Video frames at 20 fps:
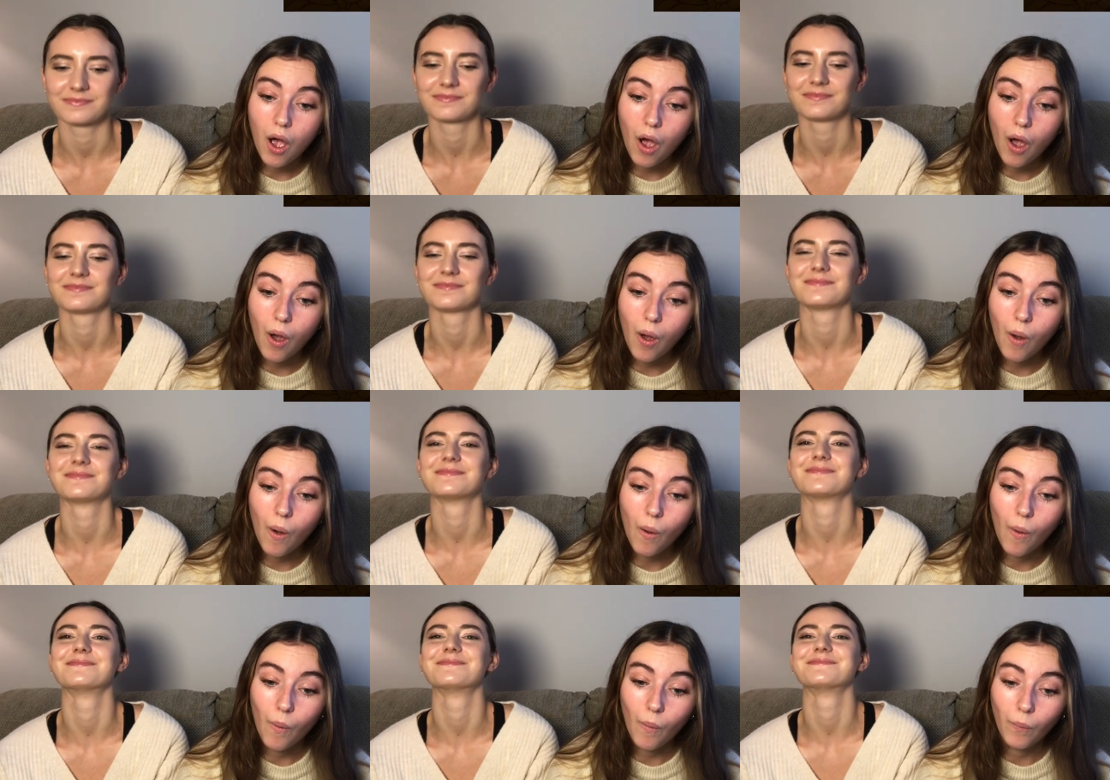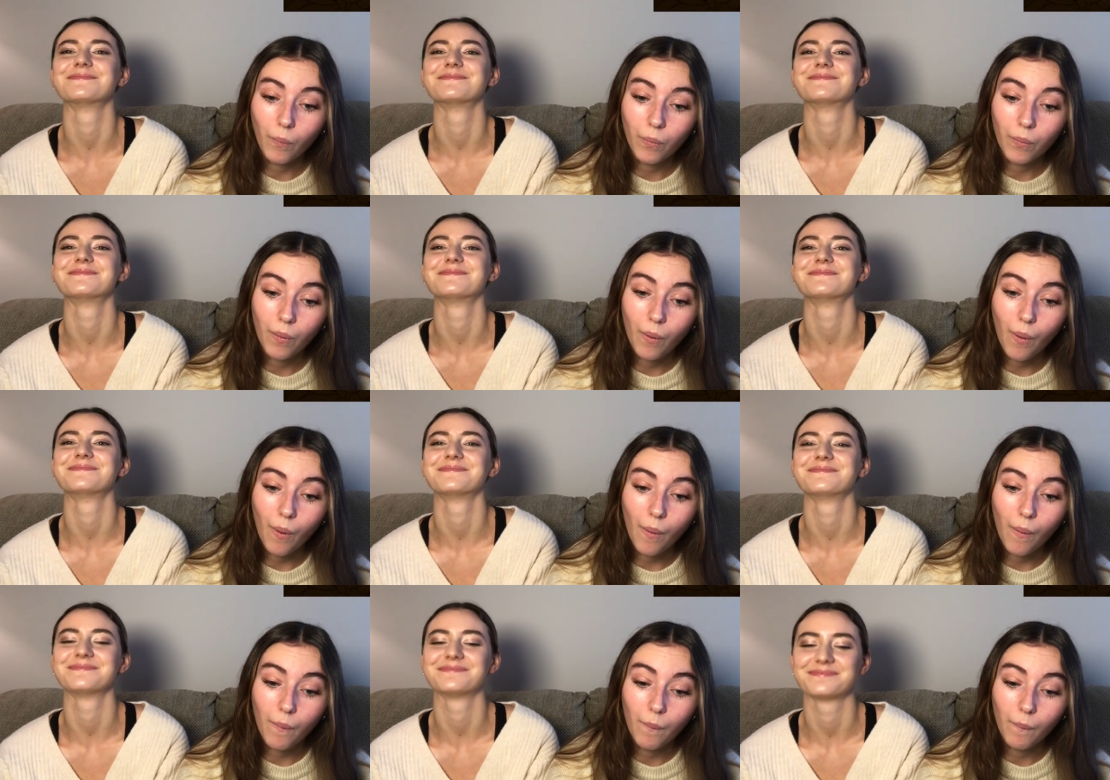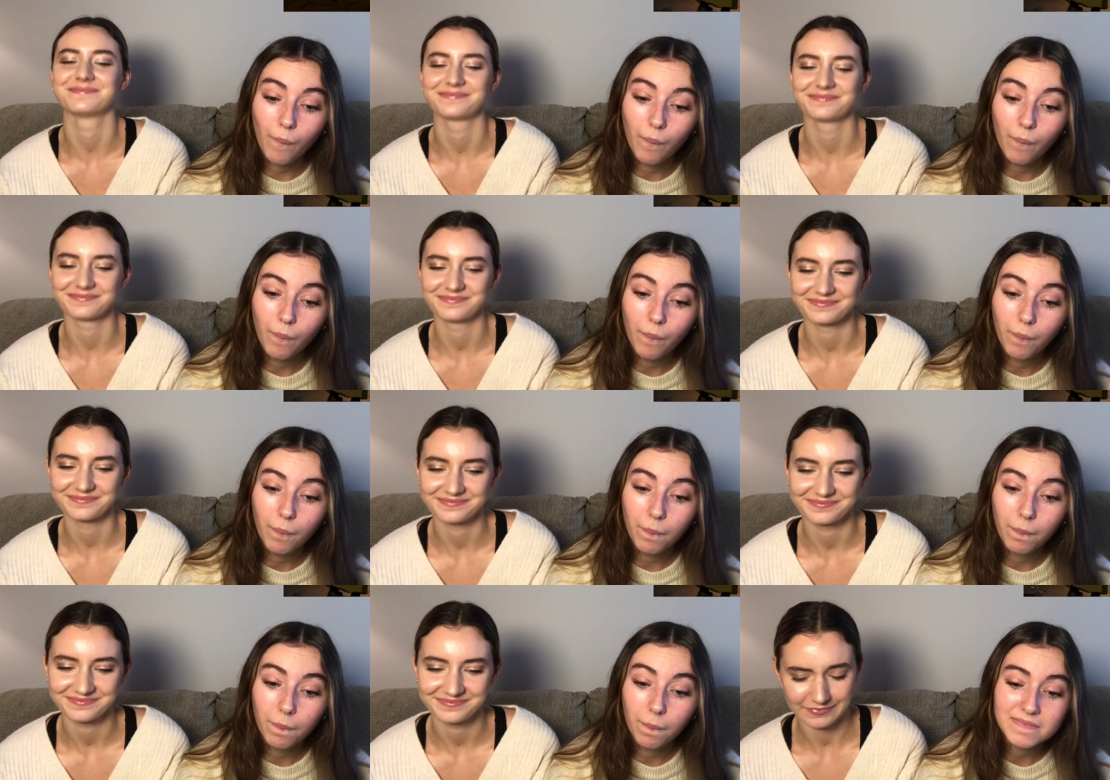Speaker 1: oh, no.
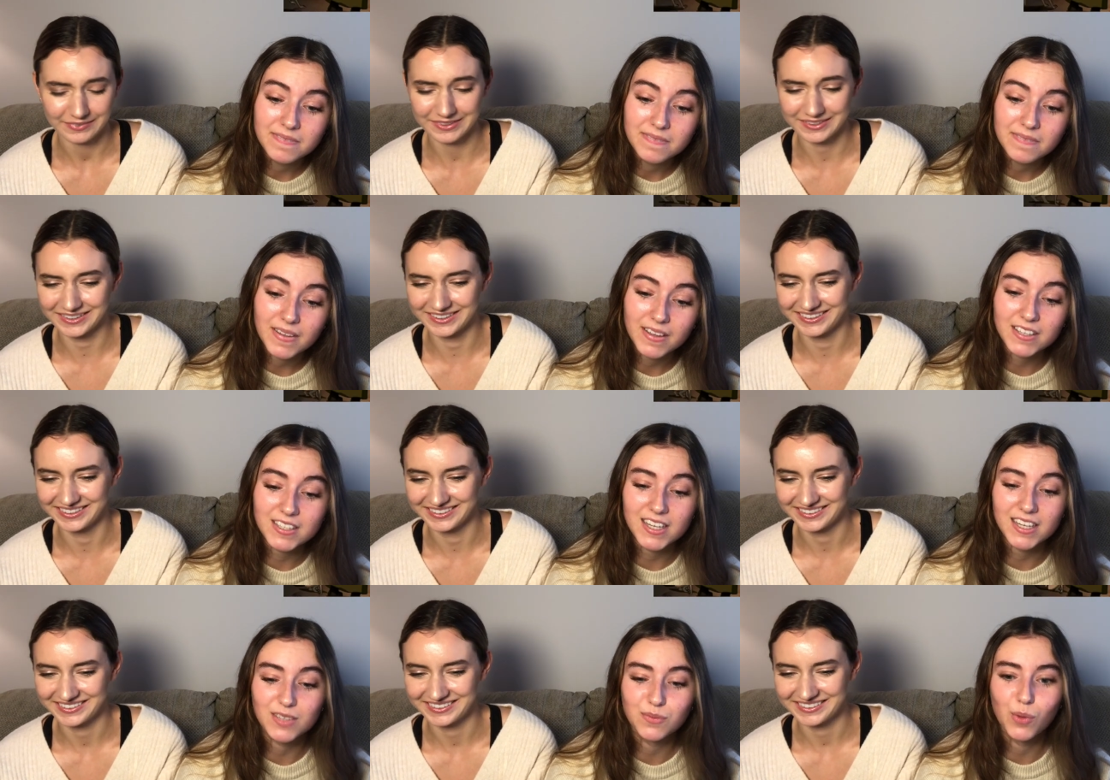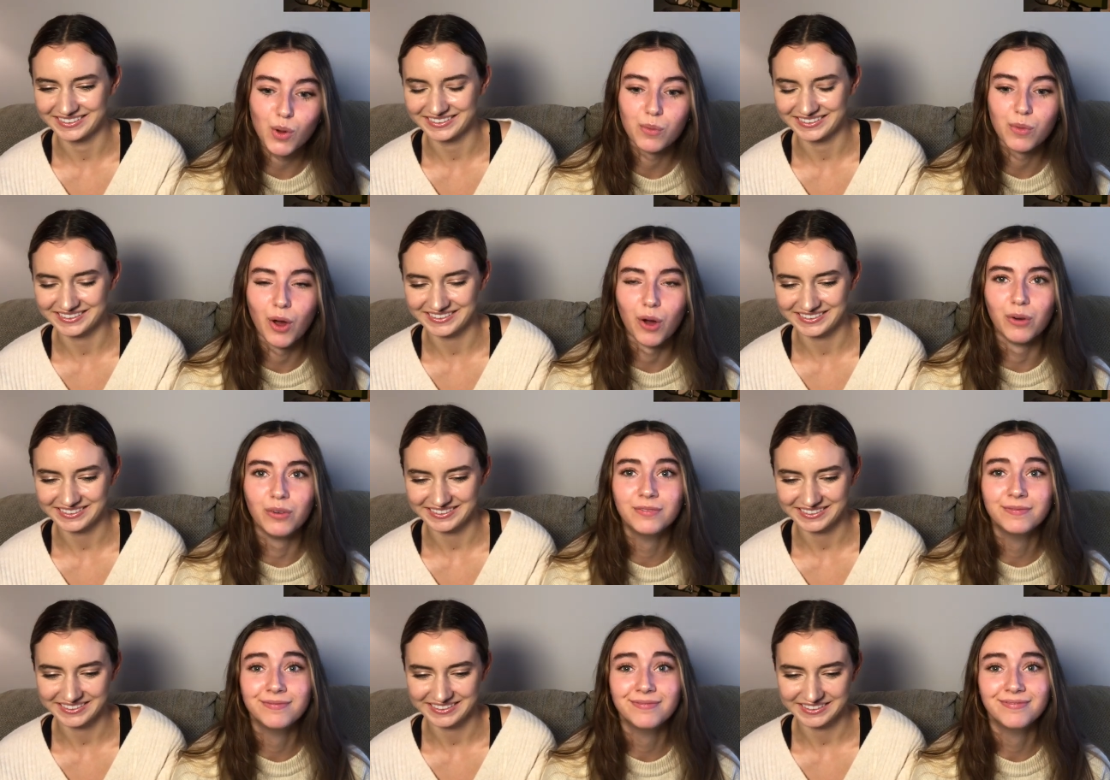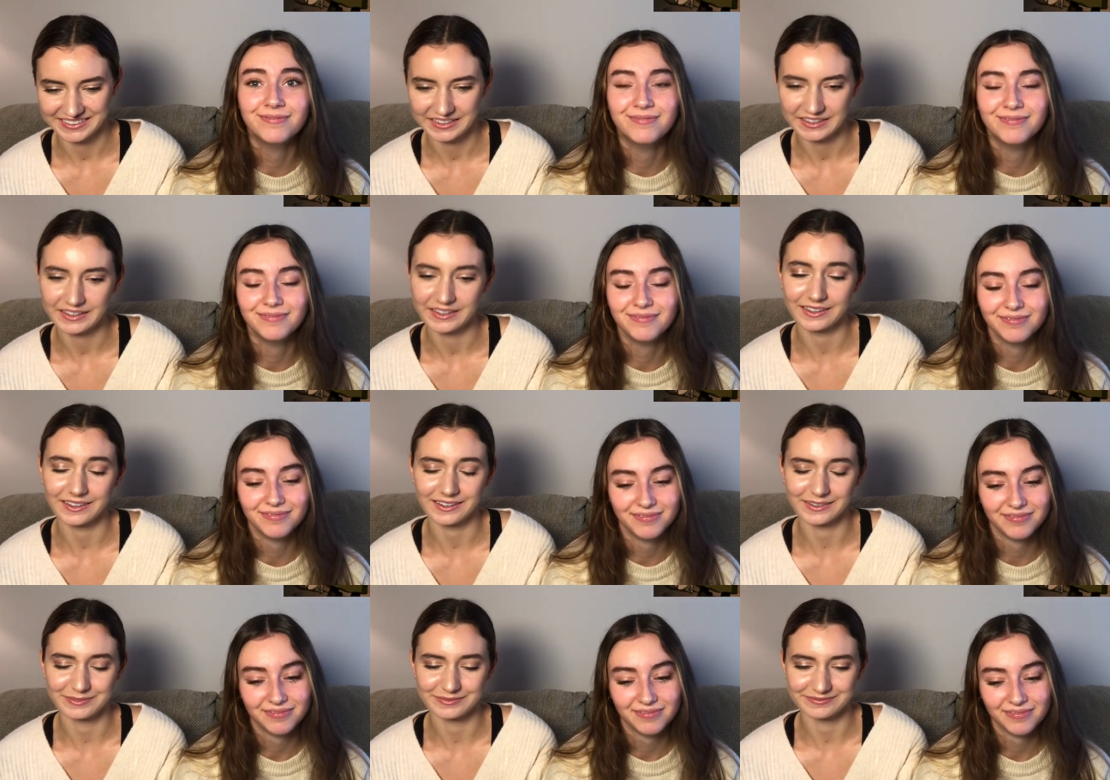At least he has Momo. yeah.